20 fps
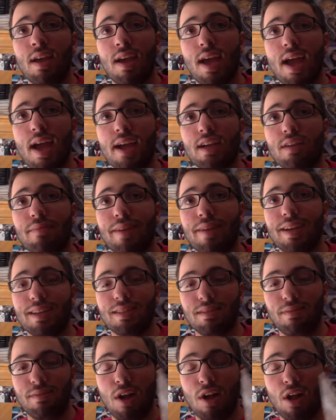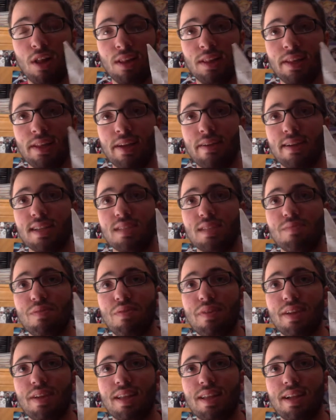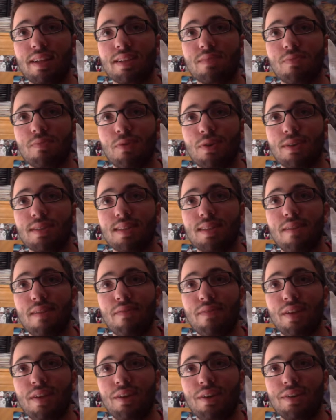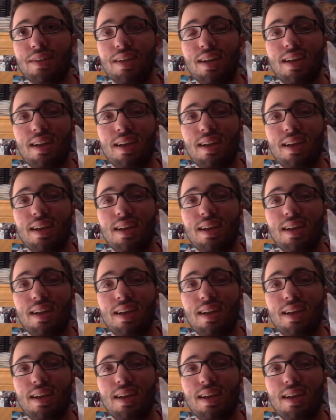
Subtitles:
Anchorman is a hilarious movie that explores that field.